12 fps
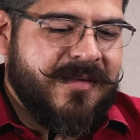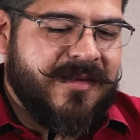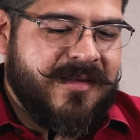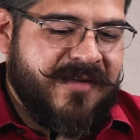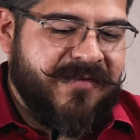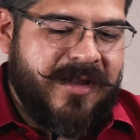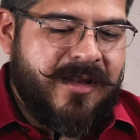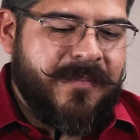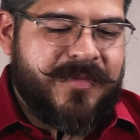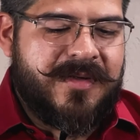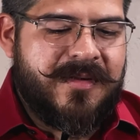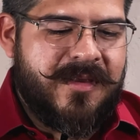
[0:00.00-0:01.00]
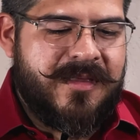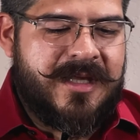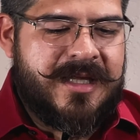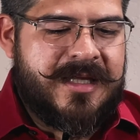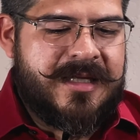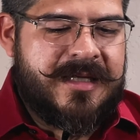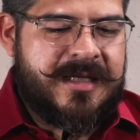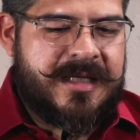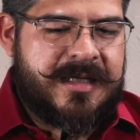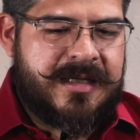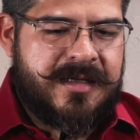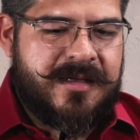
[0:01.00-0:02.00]
developed
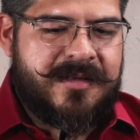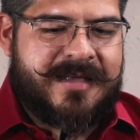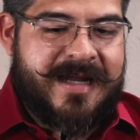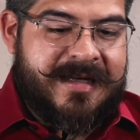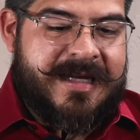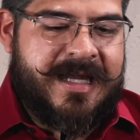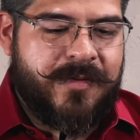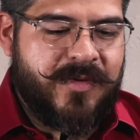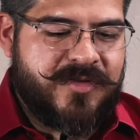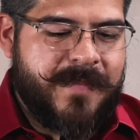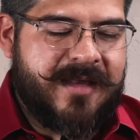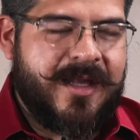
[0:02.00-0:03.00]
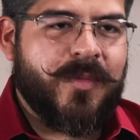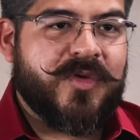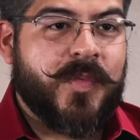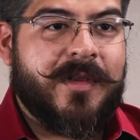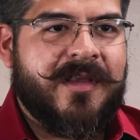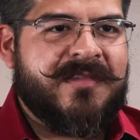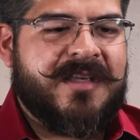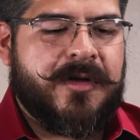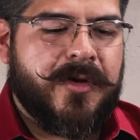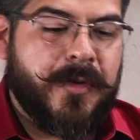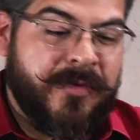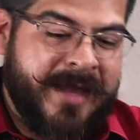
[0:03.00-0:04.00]
the technique, which back then was with linseed
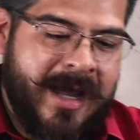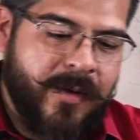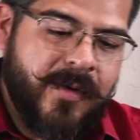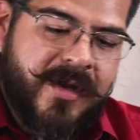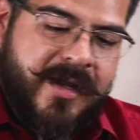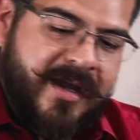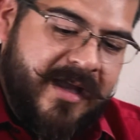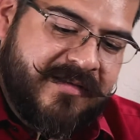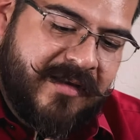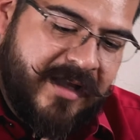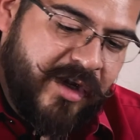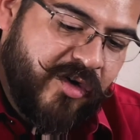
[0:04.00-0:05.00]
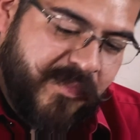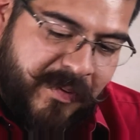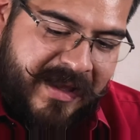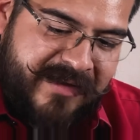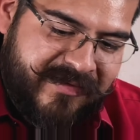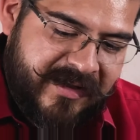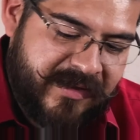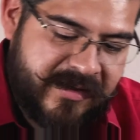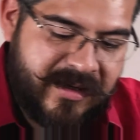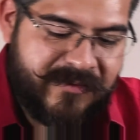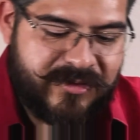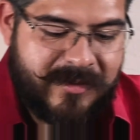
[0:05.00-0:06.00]
oil, now it's a layer of plastic that
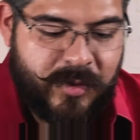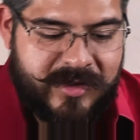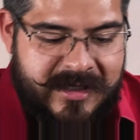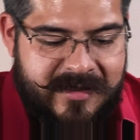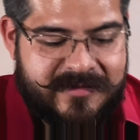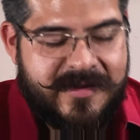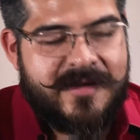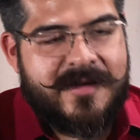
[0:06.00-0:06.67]
covers the botines.